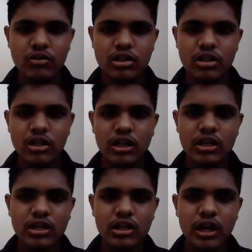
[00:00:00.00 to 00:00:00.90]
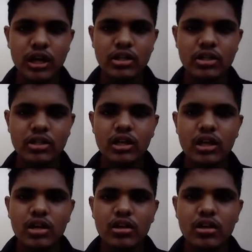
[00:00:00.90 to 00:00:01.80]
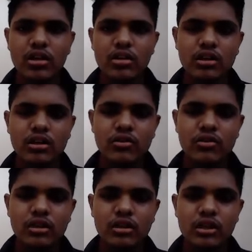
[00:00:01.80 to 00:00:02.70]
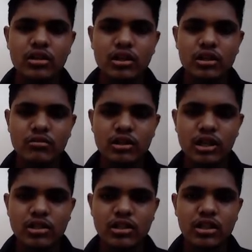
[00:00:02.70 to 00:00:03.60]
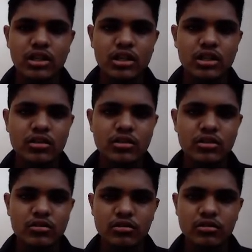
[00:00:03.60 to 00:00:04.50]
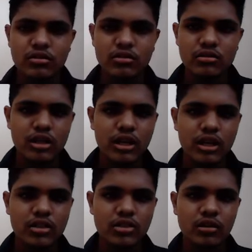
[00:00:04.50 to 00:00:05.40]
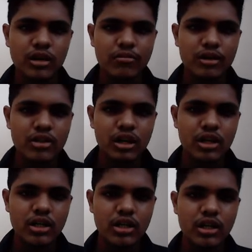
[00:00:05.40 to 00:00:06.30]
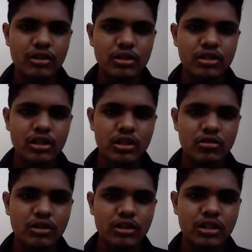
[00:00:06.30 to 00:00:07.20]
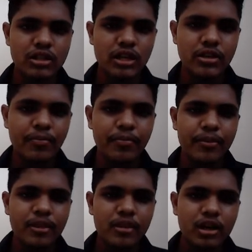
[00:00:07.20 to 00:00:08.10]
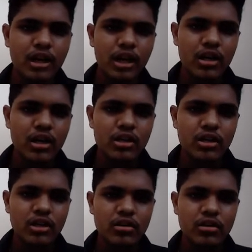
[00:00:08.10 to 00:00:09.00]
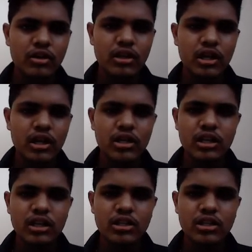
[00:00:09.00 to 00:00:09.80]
edit, and click the transient, and select the stop time as 100 ms, that is millisecond. And we'll run the circuits